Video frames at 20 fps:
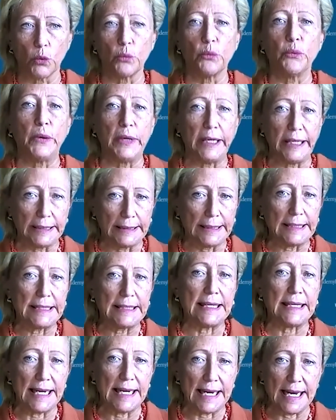really
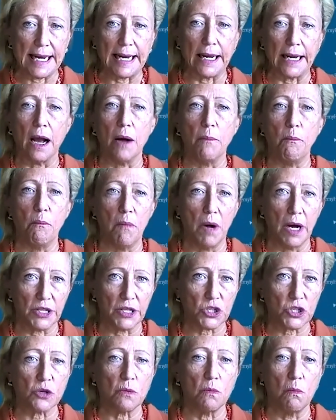seeing
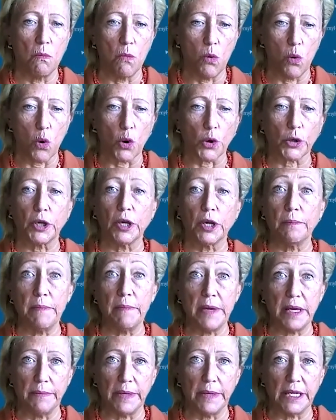much more
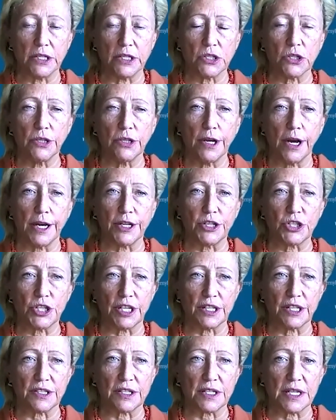commitment to not
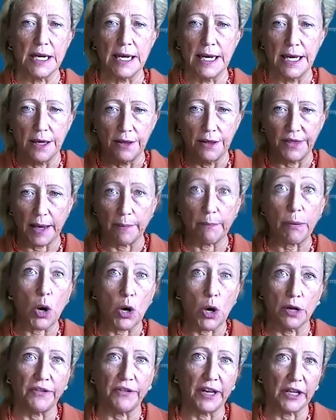just that
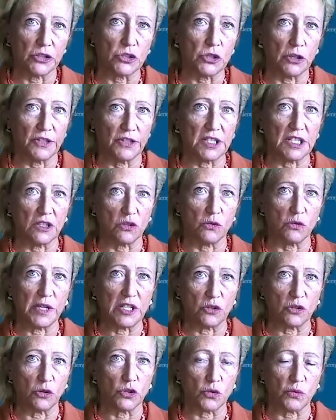part of health services
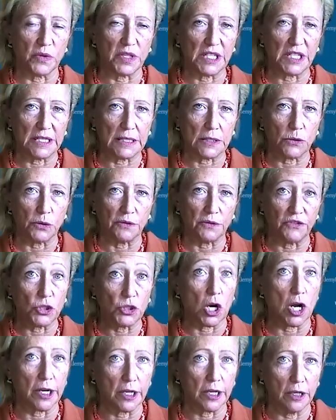research, which is sort of
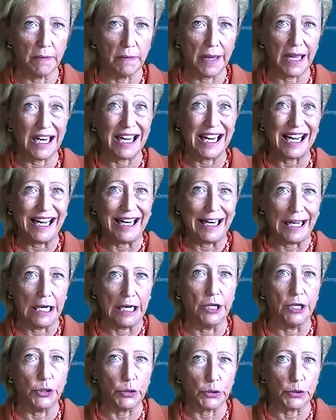documenting and
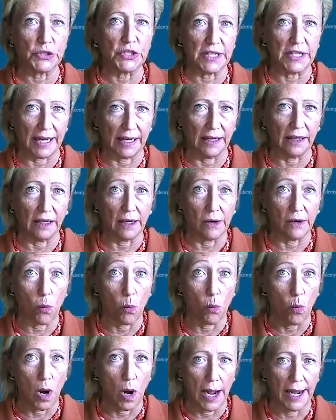understanding
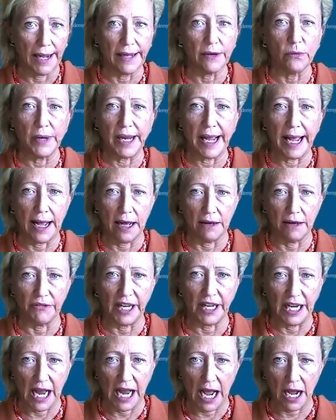why we have
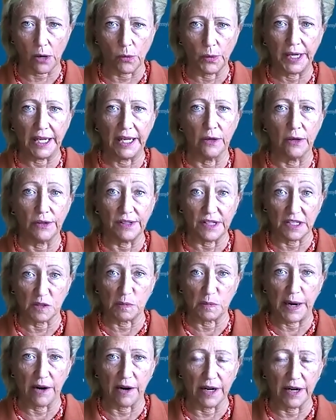inequity and
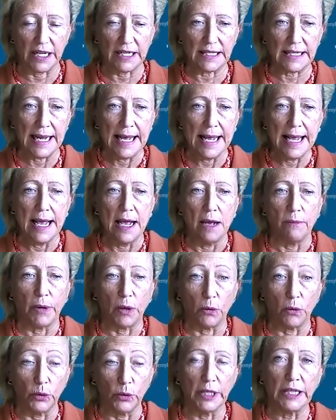disparities,
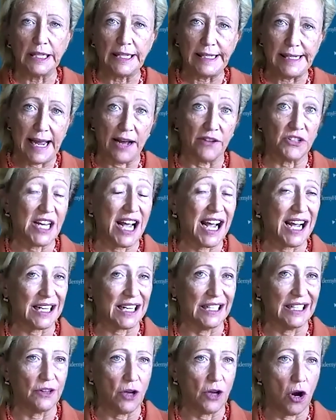but really now
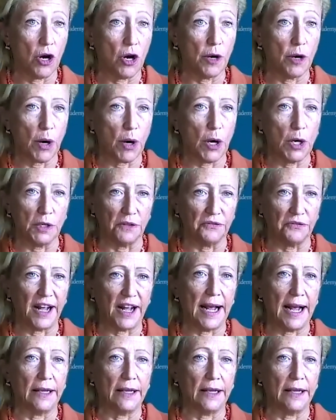tackling the hard part of,